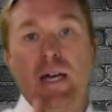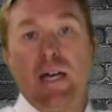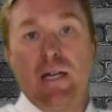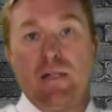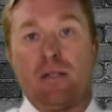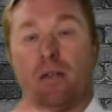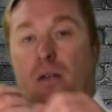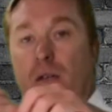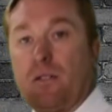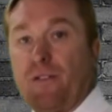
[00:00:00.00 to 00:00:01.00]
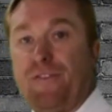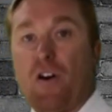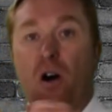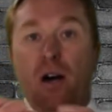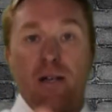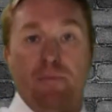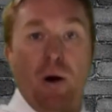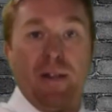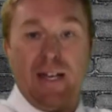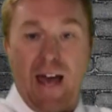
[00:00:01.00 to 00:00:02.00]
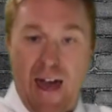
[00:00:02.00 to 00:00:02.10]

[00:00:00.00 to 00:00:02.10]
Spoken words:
is defined by the